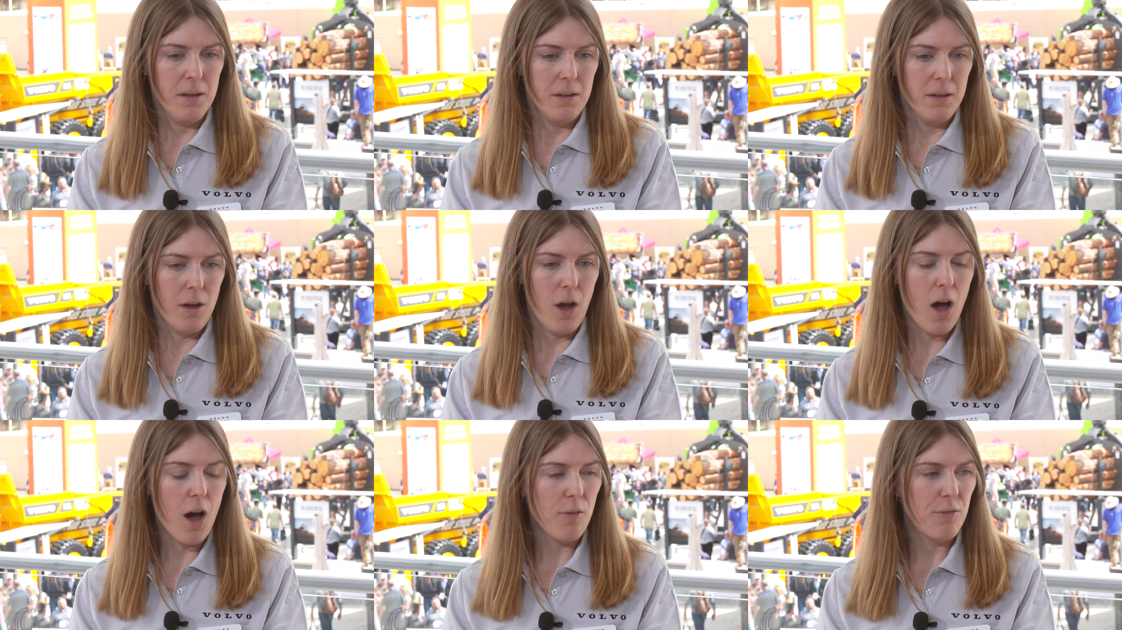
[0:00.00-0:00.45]

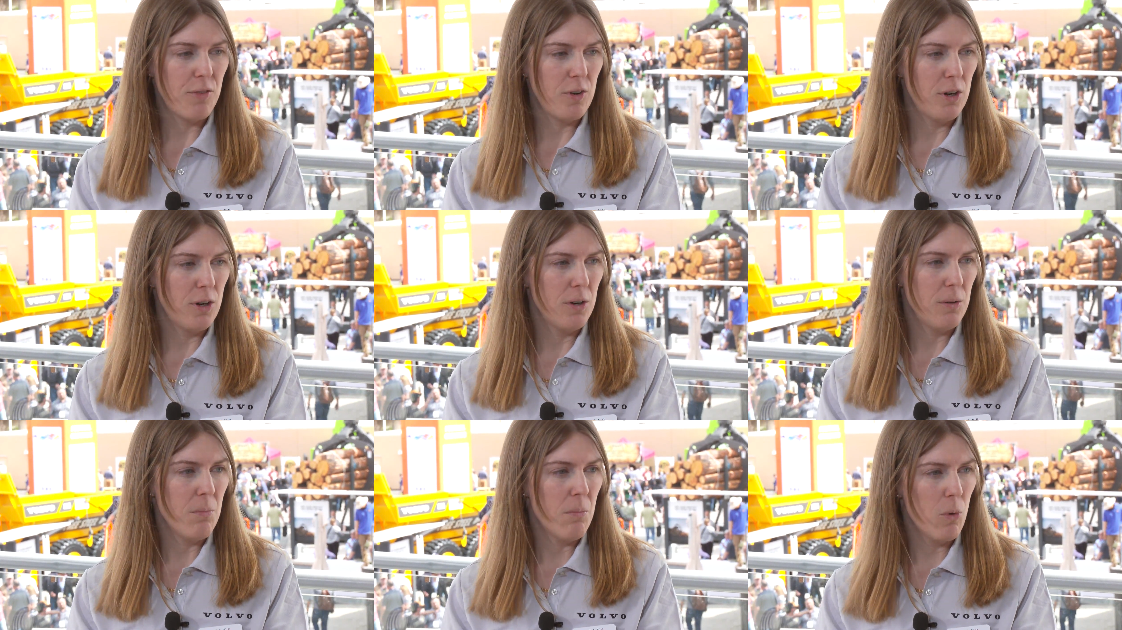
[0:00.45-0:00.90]

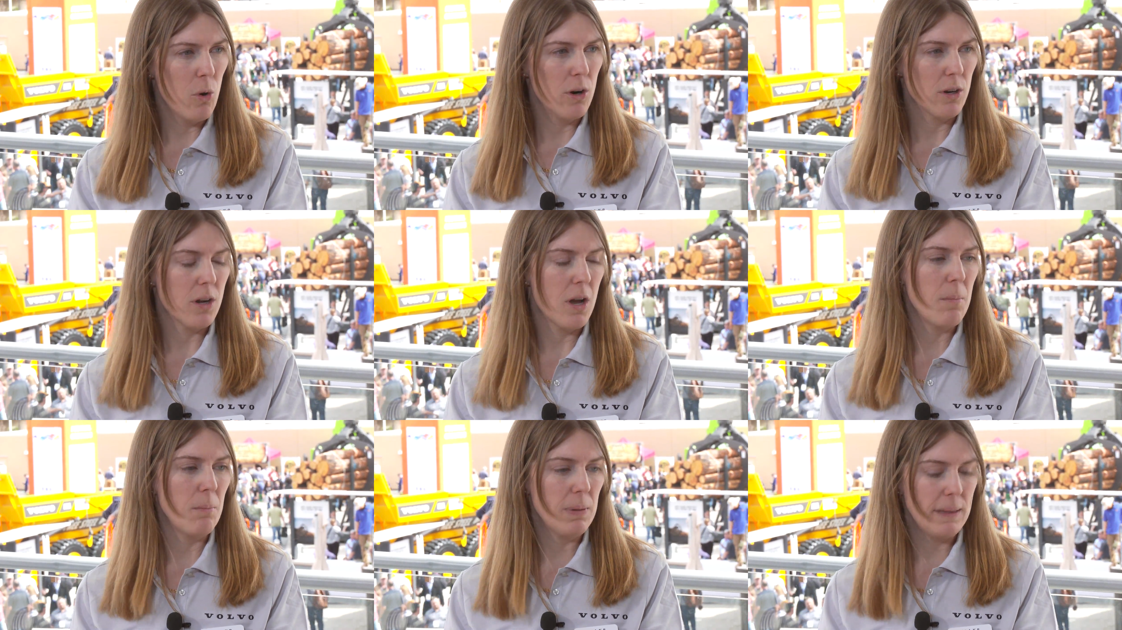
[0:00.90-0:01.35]
offer more
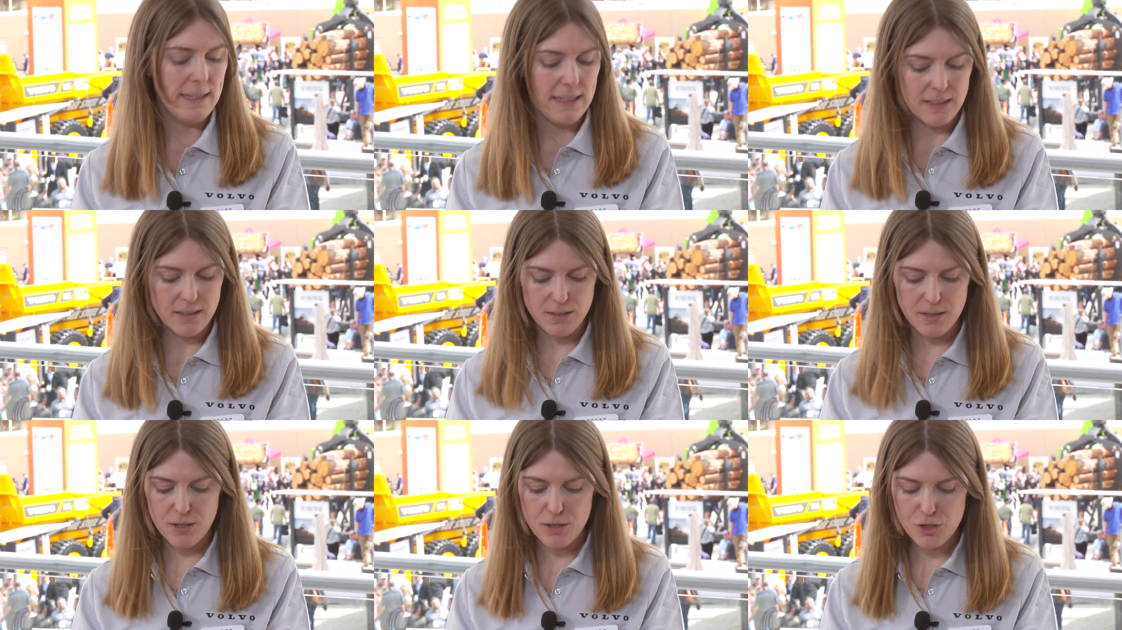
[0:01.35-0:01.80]

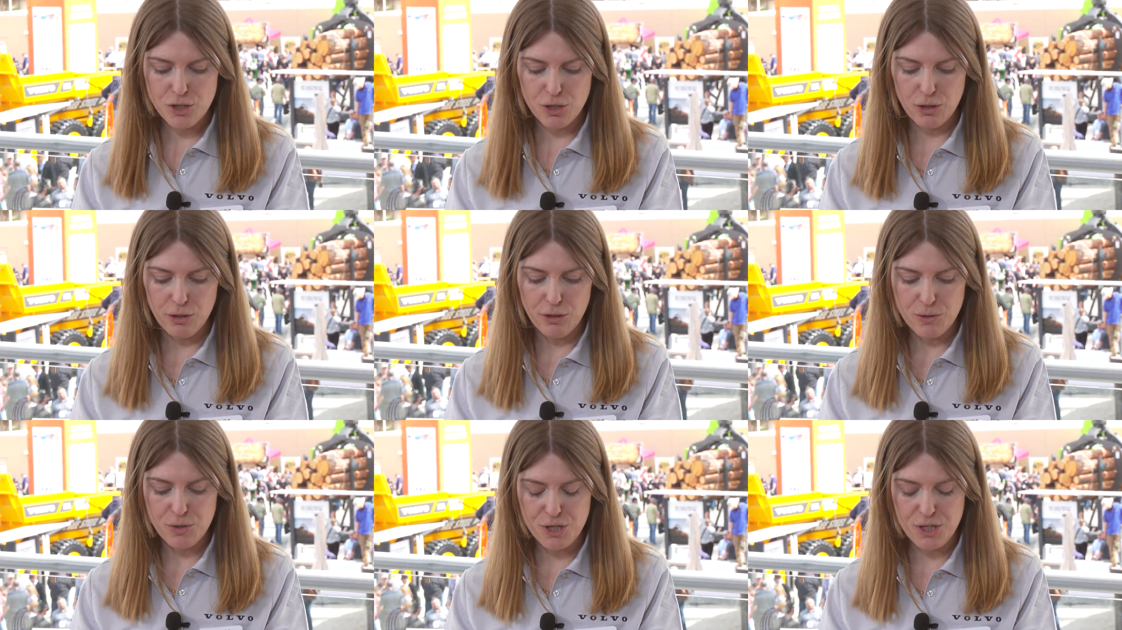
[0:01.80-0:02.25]
complete
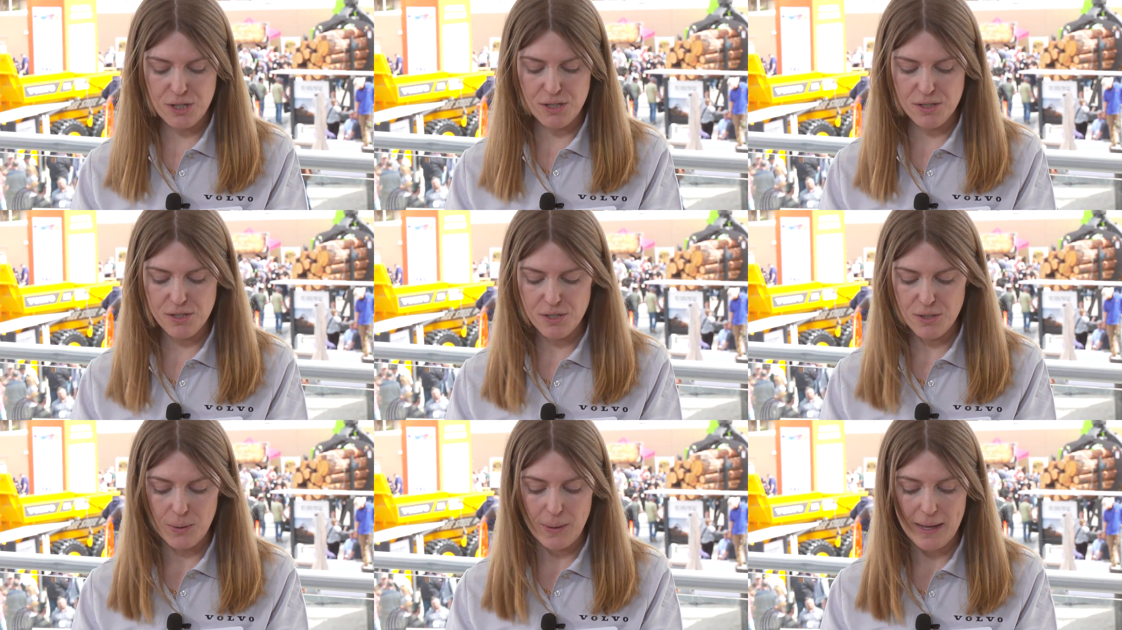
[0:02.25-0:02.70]

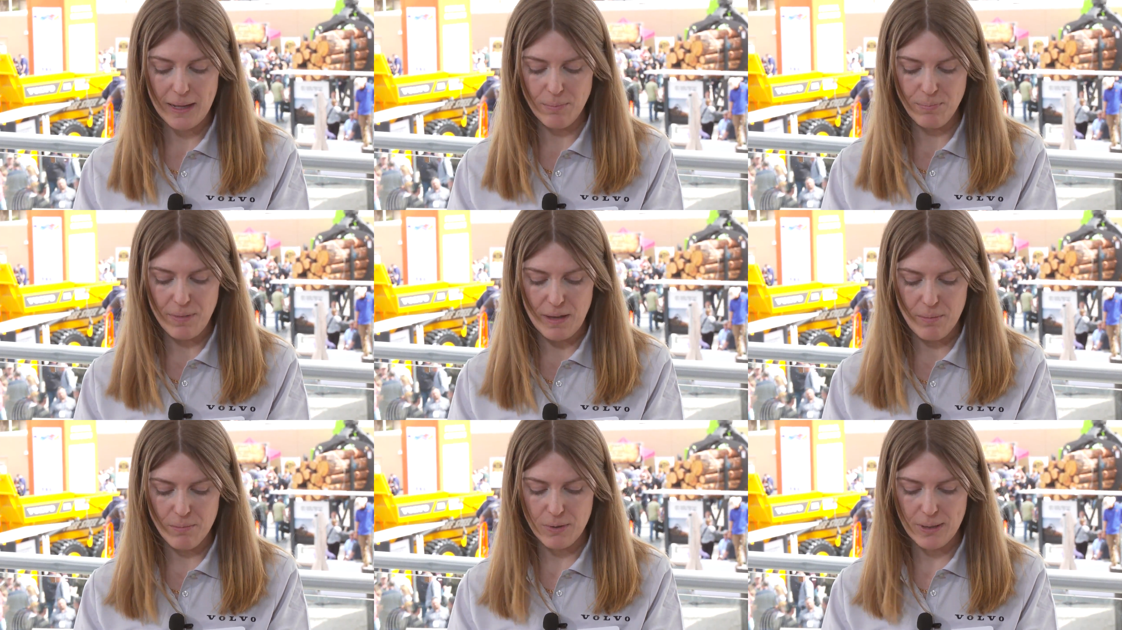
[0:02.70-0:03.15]
solutions to help
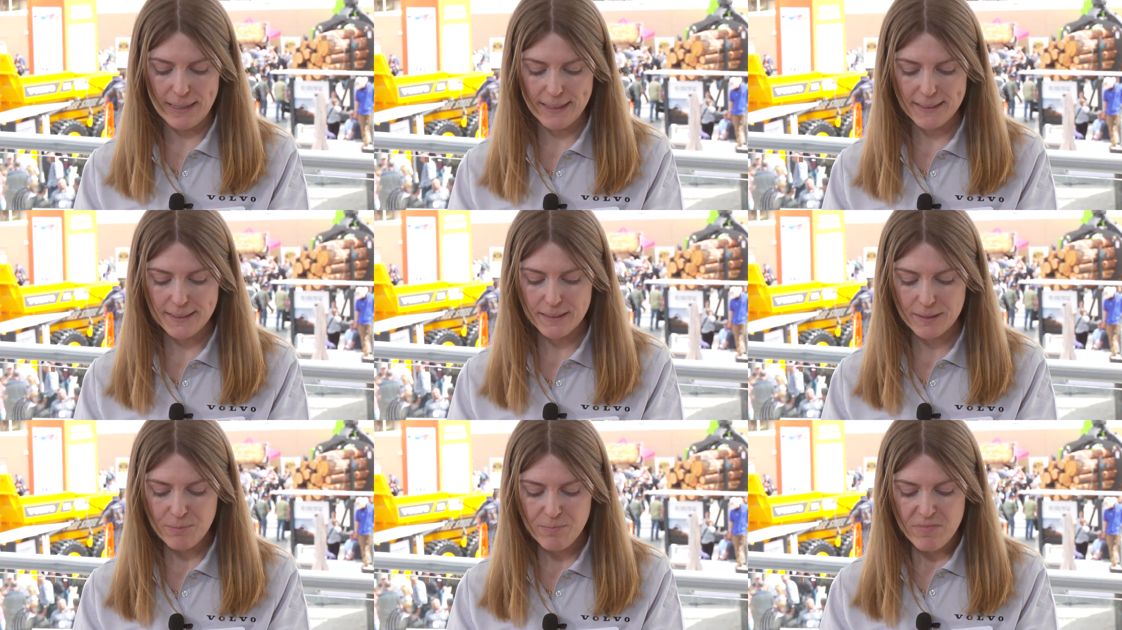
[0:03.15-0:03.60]
them,
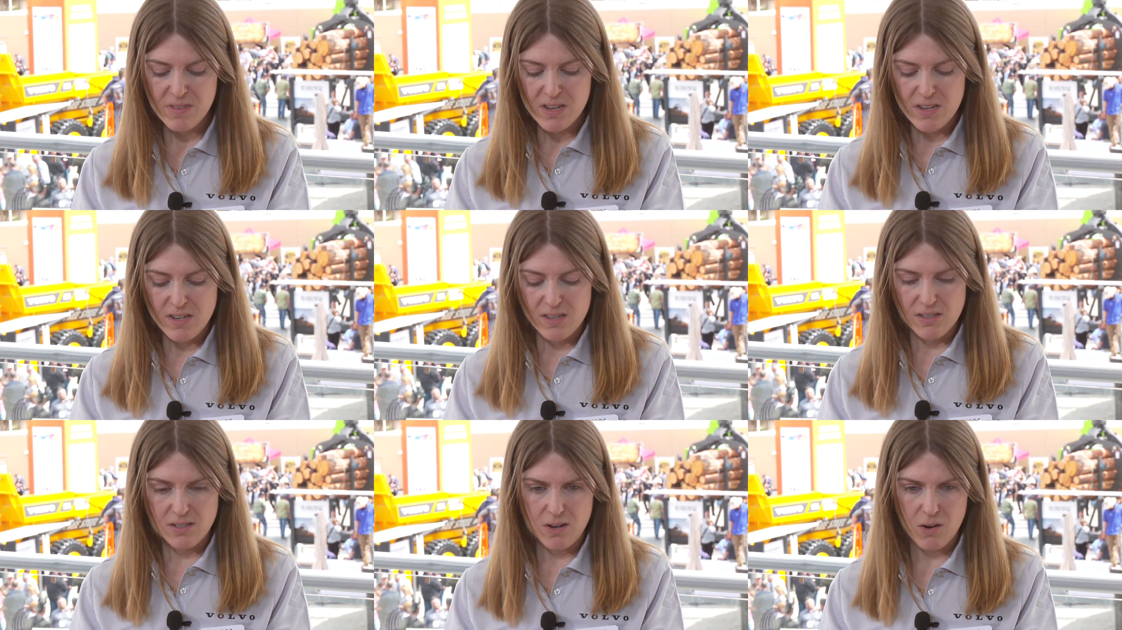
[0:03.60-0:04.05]
right?
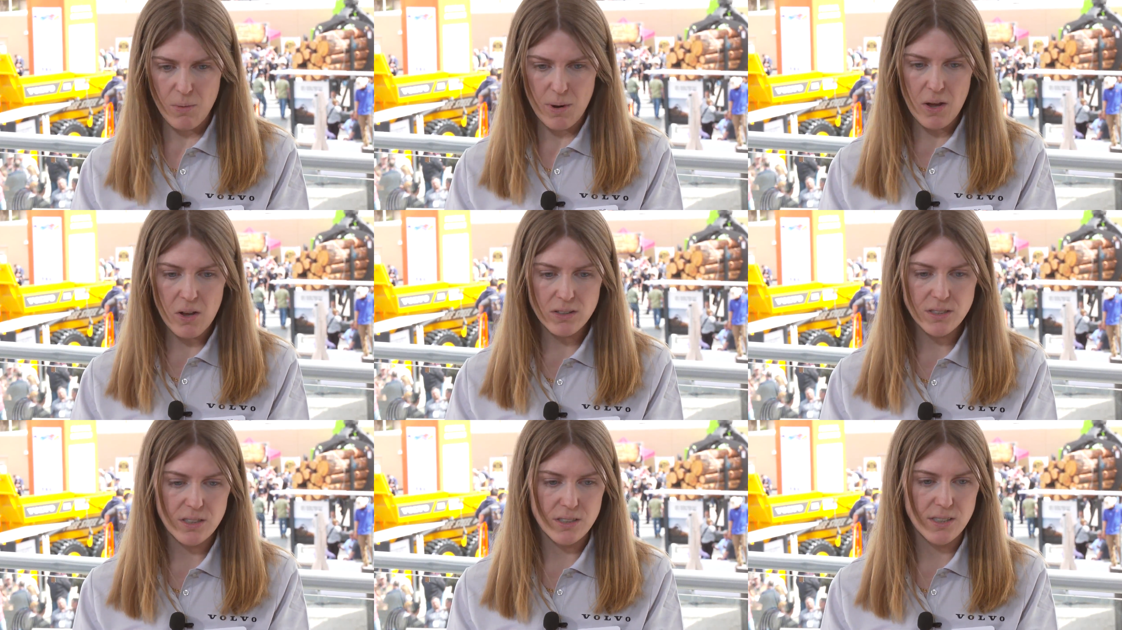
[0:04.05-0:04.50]
So we
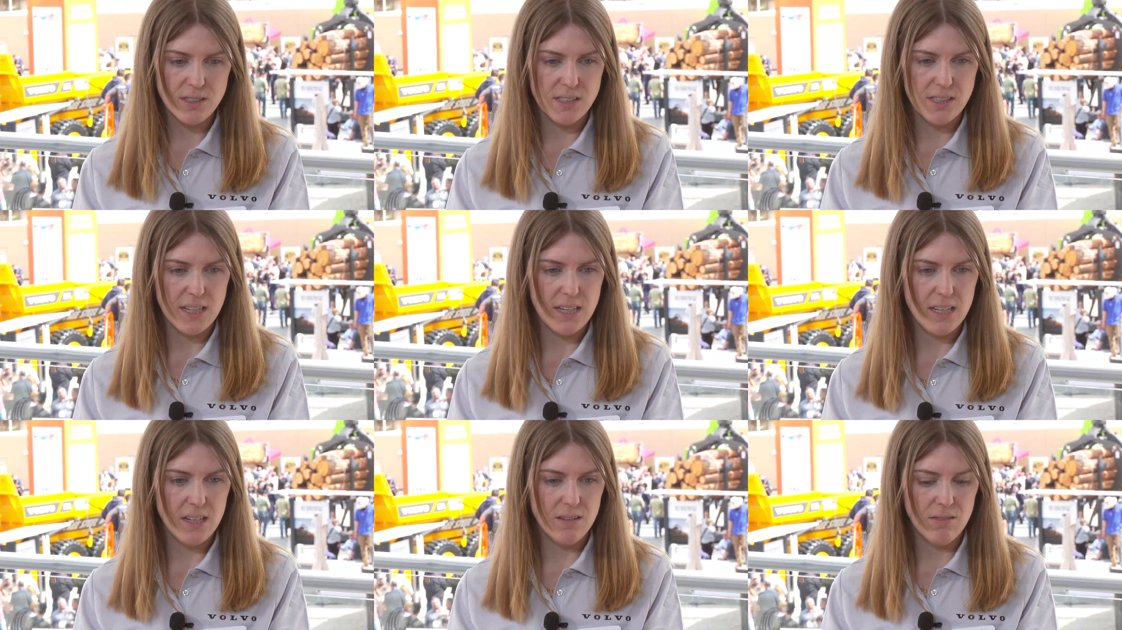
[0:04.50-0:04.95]
also see